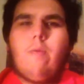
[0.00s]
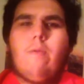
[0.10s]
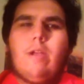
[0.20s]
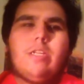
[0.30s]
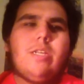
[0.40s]
But
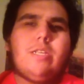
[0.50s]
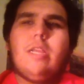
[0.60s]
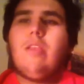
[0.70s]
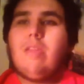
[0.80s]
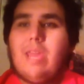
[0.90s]
Rush it
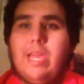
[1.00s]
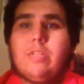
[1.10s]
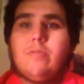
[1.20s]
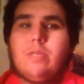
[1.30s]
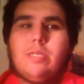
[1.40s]
did look
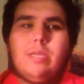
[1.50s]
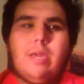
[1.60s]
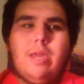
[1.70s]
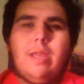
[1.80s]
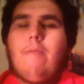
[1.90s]
interesting.